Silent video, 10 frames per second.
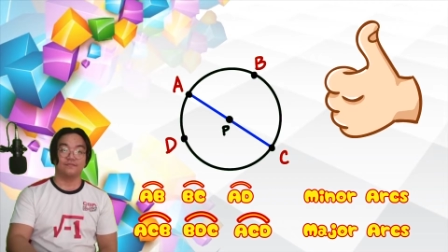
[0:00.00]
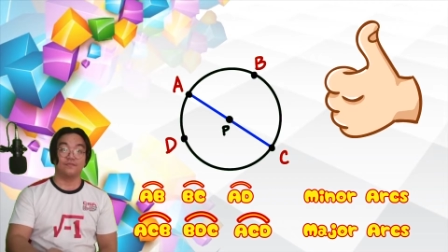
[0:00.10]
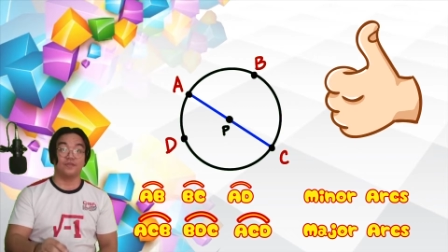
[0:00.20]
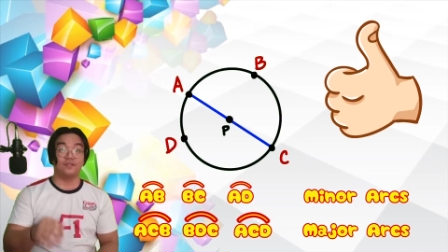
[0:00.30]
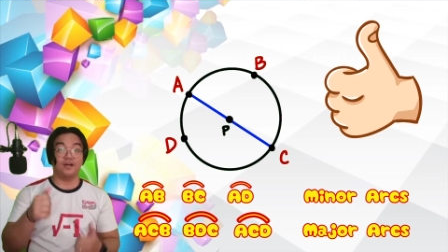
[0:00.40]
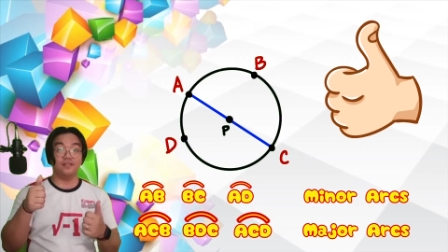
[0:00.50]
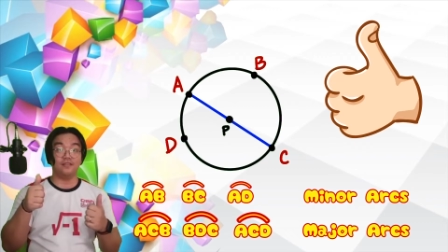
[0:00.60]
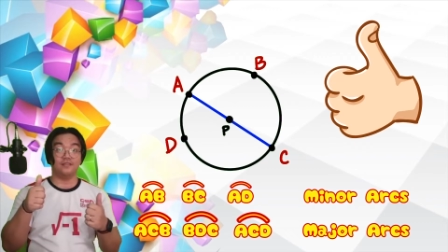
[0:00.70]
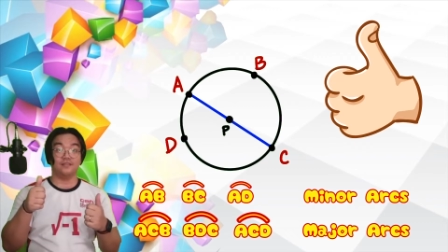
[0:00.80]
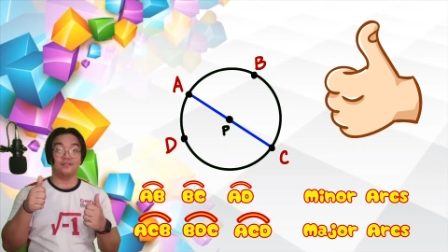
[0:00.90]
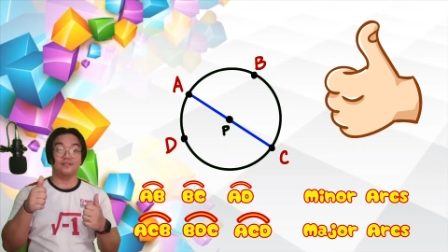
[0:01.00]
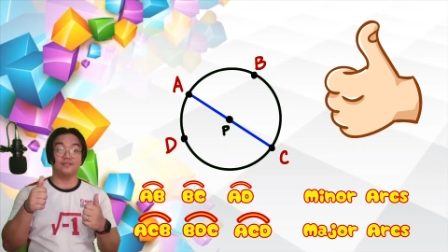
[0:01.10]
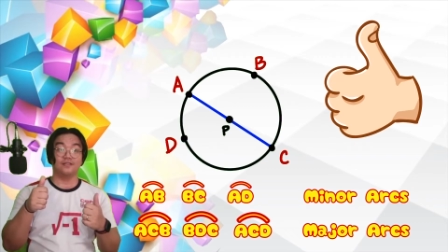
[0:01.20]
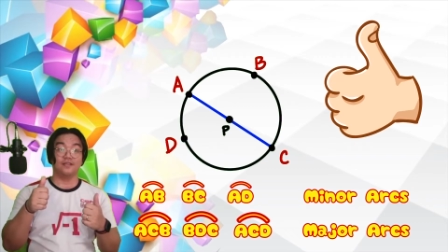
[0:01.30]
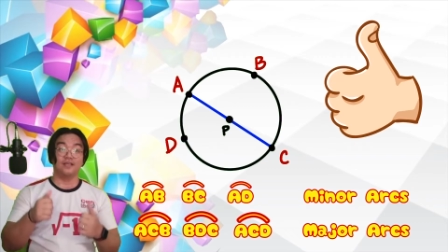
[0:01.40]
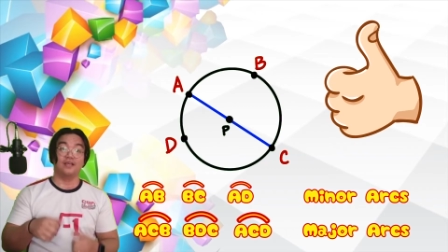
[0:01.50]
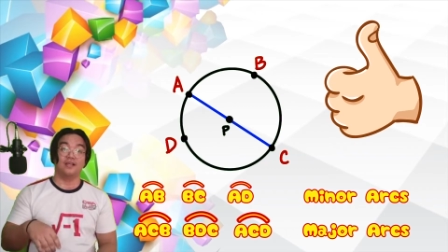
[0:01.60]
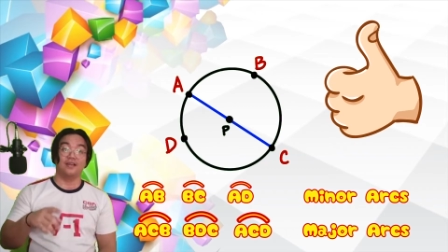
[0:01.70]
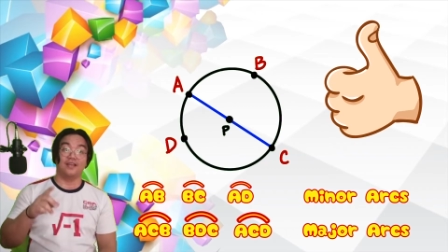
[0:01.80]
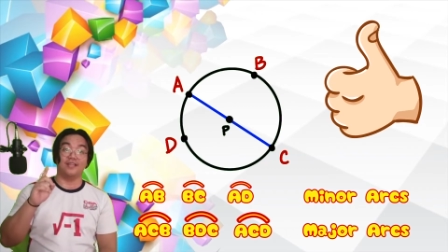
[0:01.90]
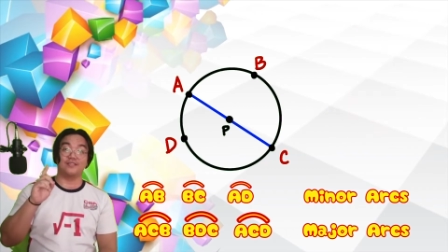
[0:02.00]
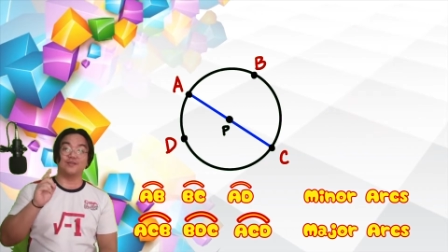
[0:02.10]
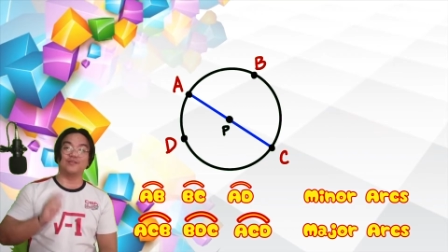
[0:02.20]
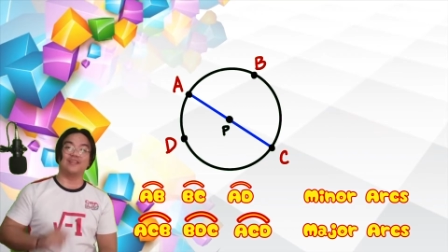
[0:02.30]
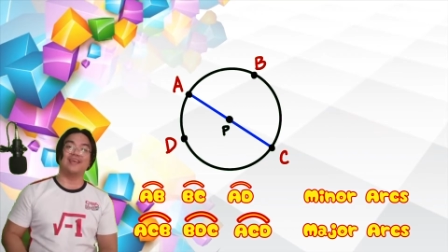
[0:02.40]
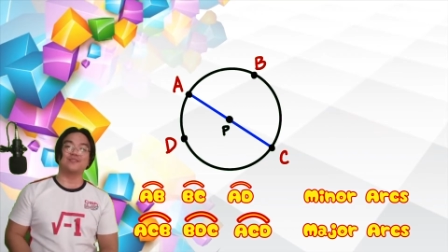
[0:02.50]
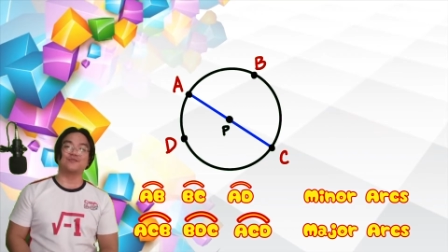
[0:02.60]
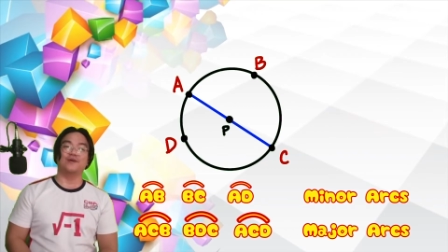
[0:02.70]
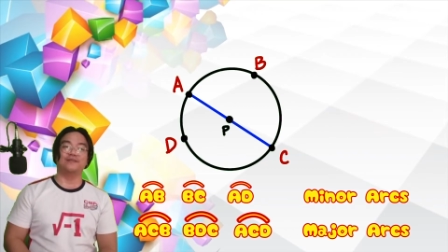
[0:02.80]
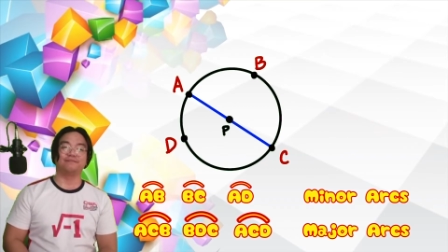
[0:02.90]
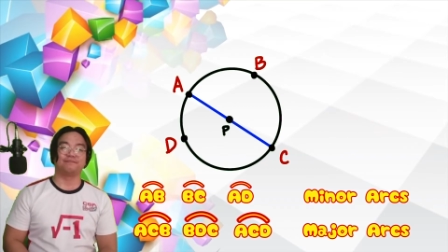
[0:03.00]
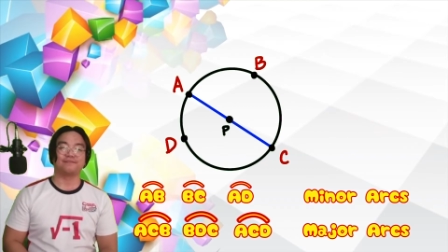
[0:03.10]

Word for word: Done? Let's go to the next one.